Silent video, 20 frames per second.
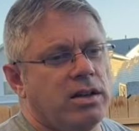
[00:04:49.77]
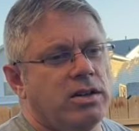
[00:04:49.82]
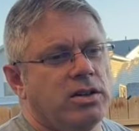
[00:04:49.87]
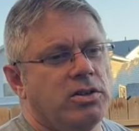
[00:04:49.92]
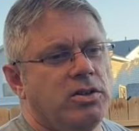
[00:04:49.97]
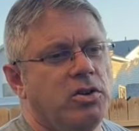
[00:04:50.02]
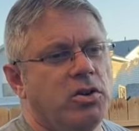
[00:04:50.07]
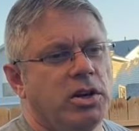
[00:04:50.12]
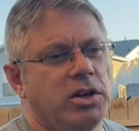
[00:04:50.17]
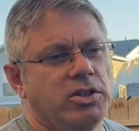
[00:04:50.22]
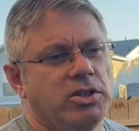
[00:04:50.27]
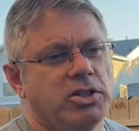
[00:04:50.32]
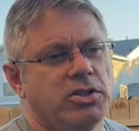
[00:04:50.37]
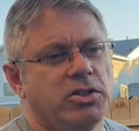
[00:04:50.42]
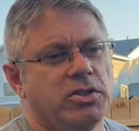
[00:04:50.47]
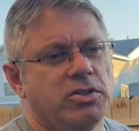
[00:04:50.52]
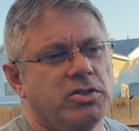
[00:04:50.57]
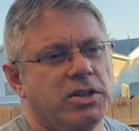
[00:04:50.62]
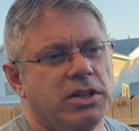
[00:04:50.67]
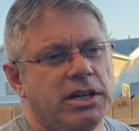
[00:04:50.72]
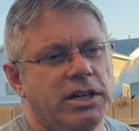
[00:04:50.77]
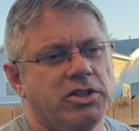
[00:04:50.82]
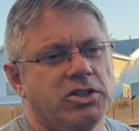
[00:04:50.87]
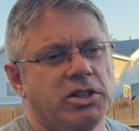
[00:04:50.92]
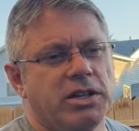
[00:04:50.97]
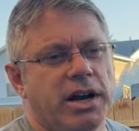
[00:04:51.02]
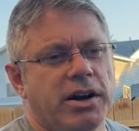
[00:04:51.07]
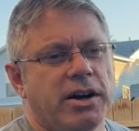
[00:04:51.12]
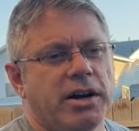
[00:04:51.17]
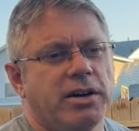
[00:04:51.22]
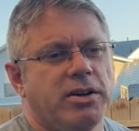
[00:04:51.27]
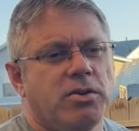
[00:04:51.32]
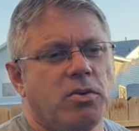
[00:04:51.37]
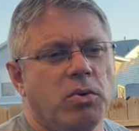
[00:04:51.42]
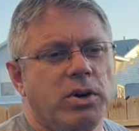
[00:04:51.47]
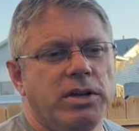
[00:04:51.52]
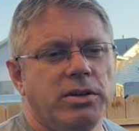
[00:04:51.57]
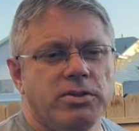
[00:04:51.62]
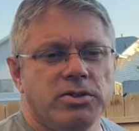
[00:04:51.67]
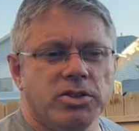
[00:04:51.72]
You can just use any generic.
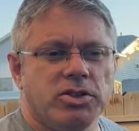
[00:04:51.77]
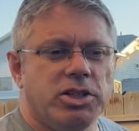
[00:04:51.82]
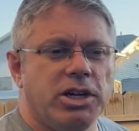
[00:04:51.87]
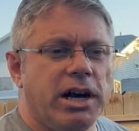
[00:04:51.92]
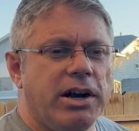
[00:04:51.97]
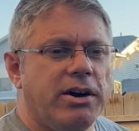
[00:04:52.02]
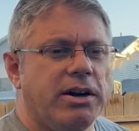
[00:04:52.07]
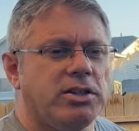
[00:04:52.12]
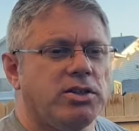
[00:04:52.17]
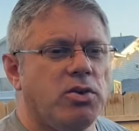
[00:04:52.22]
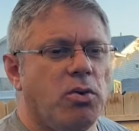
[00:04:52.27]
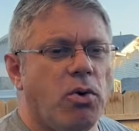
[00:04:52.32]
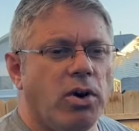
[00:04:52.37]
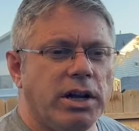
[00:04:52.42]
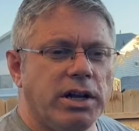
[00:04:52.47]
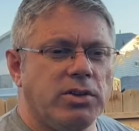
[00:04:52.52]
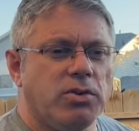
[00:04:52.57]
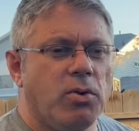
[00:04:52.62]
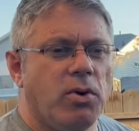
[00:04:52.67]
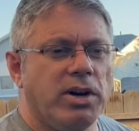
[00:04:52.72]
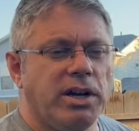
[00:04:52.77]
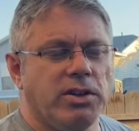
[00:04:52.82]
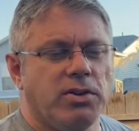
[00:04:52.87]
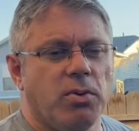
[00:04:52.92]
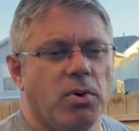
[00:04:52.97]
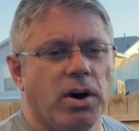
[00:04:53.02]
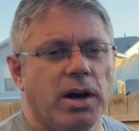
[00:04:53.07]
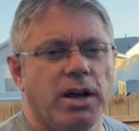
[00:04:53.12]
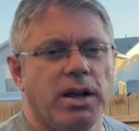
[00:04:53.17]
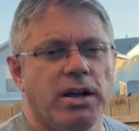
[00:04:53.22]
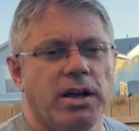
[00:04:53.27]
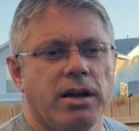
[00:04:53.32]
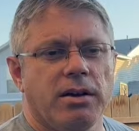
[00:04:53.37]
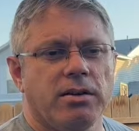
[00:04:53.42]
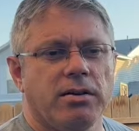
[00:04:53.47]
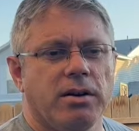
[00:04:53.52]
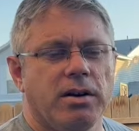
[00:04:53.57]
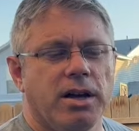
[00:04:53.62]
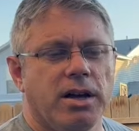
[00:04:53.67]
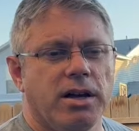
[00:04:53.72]
We use a generic 20-20-20.
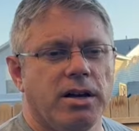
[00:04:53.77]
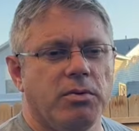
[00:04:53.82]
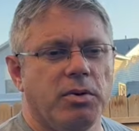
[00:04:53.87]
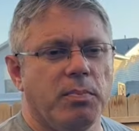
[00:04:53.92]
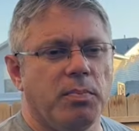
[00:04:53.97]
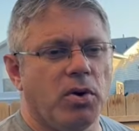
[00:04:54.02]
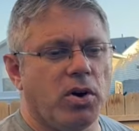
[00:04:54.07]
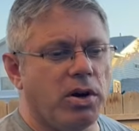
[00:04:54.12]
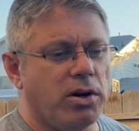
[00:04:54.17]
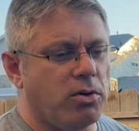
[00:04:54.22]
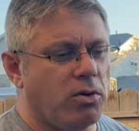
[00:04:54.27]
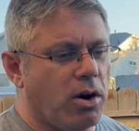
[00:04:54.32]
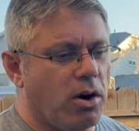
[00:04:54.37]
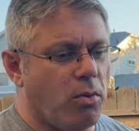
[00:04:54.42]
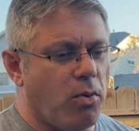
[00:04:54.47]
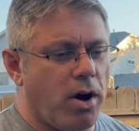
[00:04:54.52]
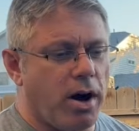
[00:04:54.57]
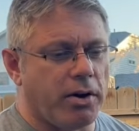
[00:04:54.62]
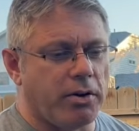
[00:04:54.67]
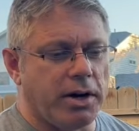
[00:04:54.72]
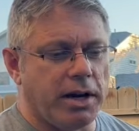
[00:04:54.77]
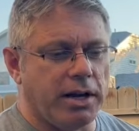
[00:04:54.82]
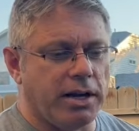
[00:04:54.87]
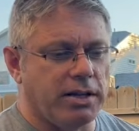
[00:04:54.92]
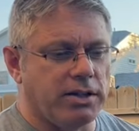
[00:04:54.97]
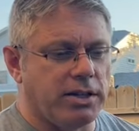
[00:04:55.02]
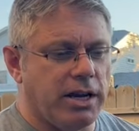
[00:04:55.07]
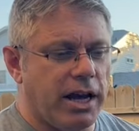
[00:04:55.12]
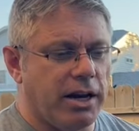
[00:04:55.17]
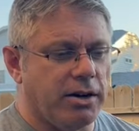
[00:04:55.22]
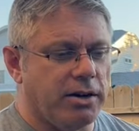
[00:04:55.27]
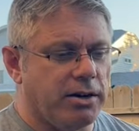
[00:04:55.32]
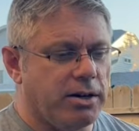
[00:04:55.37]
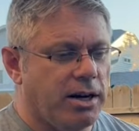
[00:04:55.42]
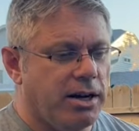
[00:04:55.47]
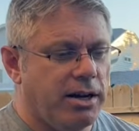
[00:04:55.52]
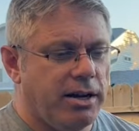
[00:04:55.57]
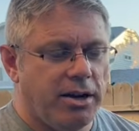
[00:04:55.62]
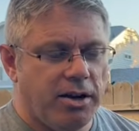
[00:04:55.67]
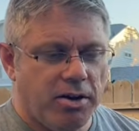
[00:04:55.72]
We put it into our watering container,
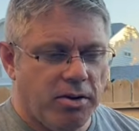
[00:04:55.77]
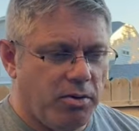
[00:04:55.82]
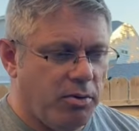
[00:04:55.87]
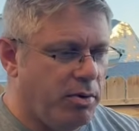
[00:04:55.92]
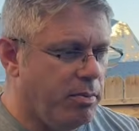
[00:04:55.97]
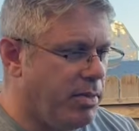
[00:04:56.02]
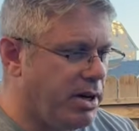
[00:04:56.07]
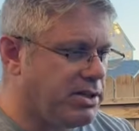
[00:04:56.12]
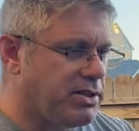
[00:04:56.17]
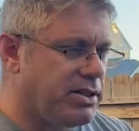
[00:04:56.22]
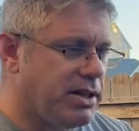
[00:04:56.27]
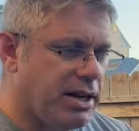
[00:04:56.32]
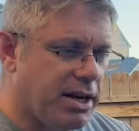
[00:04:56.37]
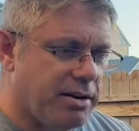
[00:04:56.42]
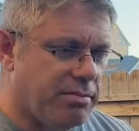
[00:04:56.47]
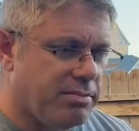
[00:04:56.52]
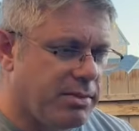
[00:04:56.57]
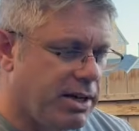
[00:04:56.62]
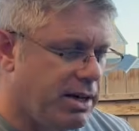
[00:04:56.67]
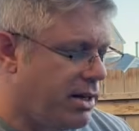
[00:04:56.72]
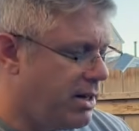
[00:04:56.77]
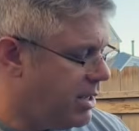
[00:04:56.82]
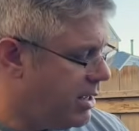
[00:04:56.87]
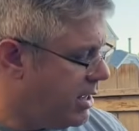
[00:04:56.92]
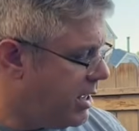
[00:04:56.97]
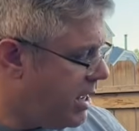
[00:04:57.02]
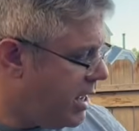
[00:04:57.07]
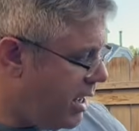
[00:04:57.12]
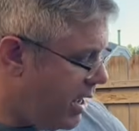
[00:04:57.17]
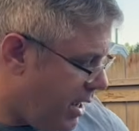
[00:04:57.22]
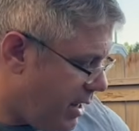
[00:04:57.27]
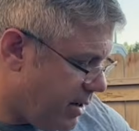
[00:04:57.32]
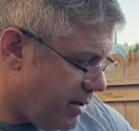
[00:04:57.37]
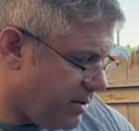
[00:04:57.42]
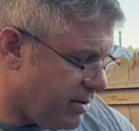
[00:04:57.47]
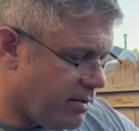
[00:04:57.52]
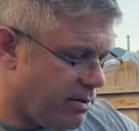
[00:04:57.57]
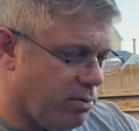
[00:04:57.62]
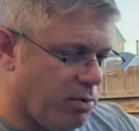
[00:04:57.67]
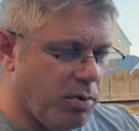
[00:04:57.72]
and we mix it up,
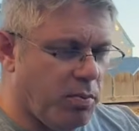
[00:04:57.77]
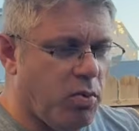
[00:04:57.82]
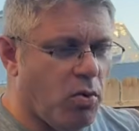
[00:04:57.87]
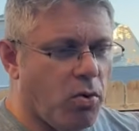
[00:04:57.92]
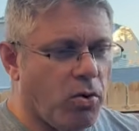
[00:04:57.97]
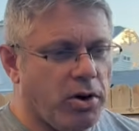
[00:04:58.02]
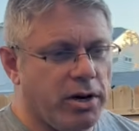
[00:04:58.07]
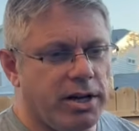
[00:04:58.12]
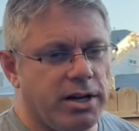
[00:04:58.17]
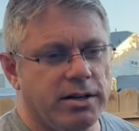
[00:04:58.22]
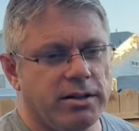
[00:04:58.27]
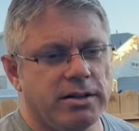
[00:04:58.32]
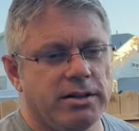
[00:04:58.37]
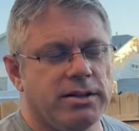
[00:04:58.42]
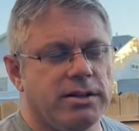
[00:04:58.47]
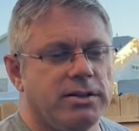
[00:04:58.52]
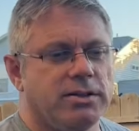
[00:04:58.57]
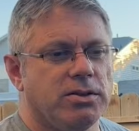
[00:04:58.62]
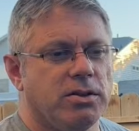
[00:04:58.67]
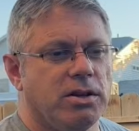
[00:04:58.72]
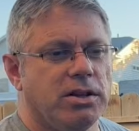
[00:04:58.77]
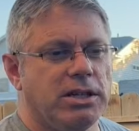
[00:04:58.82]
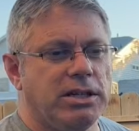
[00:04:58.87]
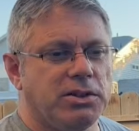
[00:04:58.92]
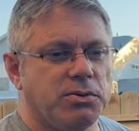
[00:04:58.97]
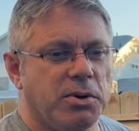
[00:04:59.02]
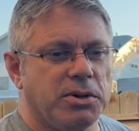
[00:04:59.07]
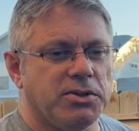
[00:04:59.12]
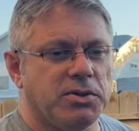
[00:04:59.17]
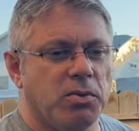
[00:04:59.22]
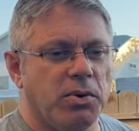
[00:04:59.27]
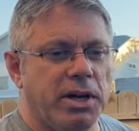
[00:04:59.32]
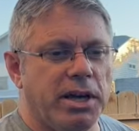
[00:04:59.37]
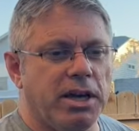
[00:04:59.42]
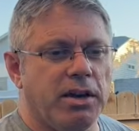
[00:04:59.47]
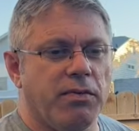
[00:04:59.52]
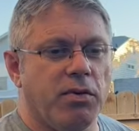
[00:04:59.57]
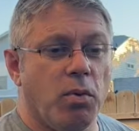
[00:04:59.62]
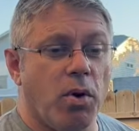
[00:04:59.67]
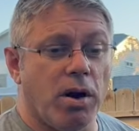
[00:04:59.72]
and we pour it in. So at least once a week.
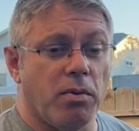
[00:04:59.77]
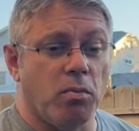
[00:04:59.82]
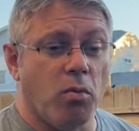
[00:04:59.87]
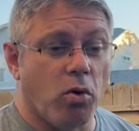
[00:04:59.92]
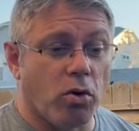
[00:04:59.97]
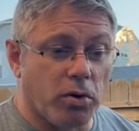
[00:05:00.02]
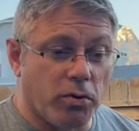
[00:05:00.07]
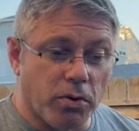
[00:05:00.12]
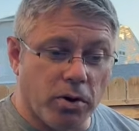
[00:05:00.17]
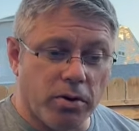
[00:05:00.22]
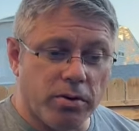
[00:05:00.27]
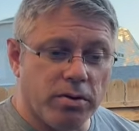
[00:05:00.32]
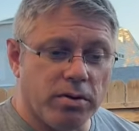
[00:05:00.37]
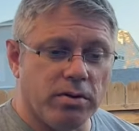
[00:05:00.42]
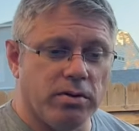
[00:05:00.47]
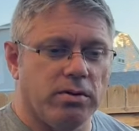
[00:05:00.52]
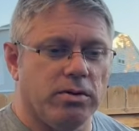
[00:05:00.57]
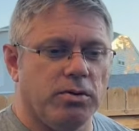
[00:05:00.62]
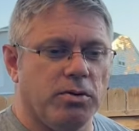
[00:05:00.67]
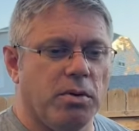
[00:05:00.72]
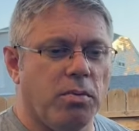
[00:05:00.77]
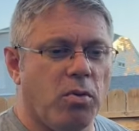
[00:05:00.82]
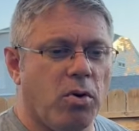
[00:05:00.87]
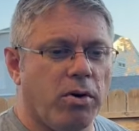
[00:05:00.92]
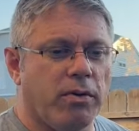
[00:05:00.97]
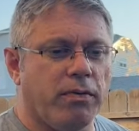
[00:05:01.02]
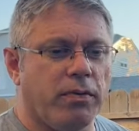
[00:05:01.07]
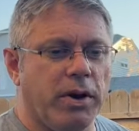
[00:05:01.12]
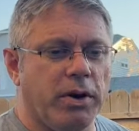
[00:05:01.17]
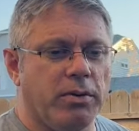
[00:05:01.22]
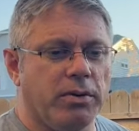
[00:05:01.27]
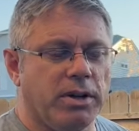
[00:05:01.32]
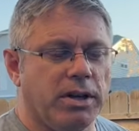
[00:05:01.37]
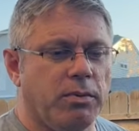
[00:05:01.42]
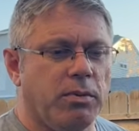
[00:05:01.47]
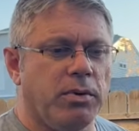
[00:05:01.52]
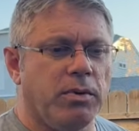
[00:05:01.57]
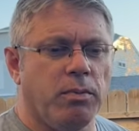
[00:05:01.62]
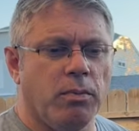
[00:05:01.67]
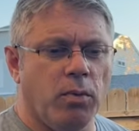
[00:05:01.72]
If you want more growth, do it more frequently.
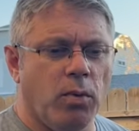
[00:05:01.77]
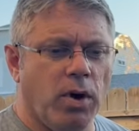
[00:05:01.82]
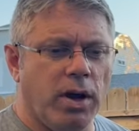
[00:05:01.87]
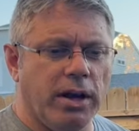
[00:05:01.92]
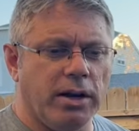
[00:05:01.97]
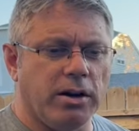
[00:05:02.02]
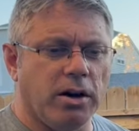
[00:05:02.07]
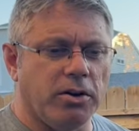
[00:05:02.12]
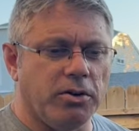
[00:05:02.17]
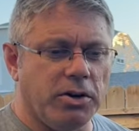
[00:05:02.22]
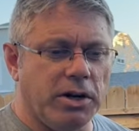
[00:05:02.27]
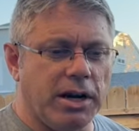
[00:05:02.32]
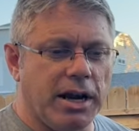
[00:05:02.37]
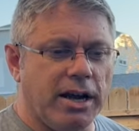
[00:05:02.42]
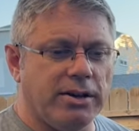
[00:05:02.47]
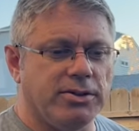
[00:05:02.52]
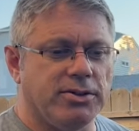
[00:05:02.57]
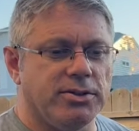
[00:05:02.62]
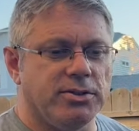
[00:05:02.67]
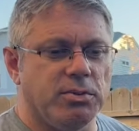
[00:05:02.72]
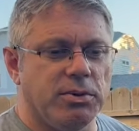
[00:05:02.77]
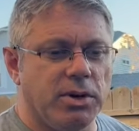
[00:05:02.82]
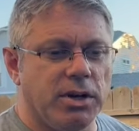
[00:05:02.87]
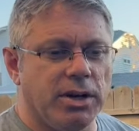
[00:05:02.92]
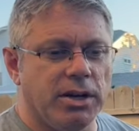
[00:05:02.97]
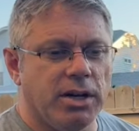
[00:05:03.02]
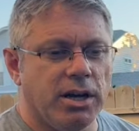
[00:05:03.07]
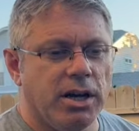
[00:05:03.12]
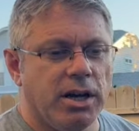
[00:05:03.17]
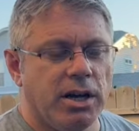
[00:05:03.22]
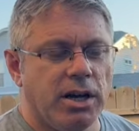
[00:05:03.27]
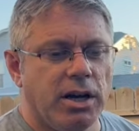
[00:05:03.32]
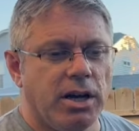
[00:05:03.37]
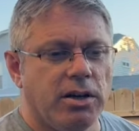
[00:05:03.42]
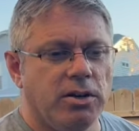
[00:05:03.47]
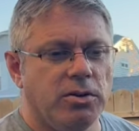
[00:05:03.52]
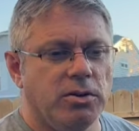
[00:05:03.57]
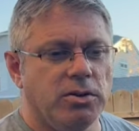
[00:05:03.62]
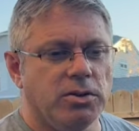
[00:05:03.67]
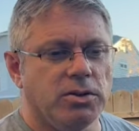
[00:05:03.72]
In our greenhouses, we
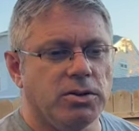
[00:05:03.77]
use